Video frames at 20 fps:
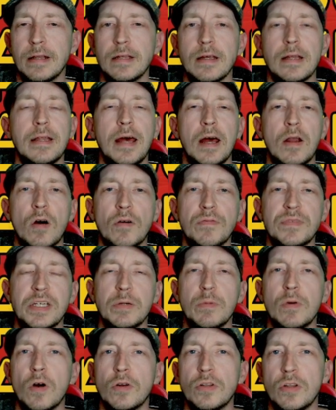then obviously
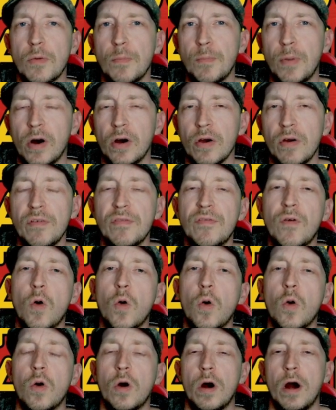we've got the
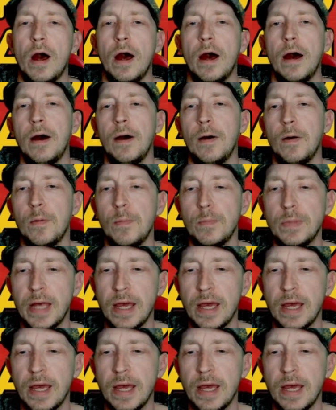Biovore.